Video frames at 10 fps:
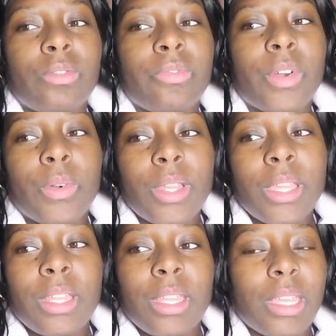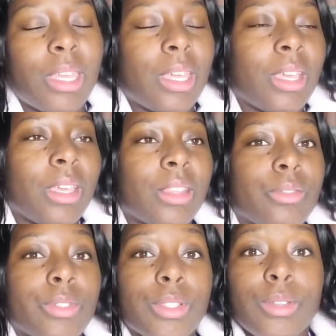You voted and
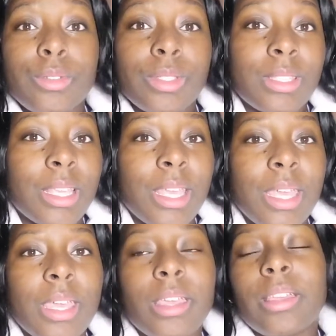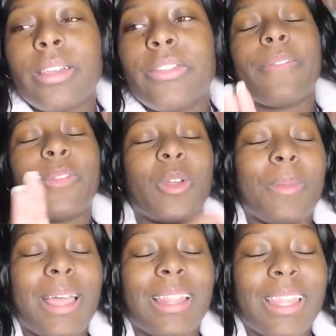the results said for
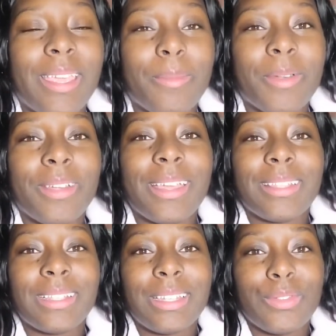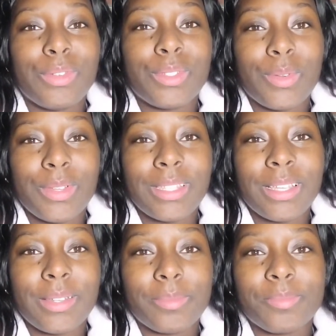my labor and delivery story
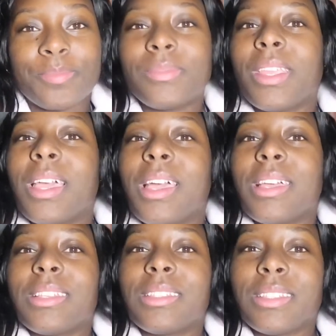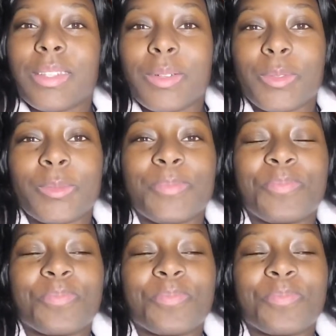time. So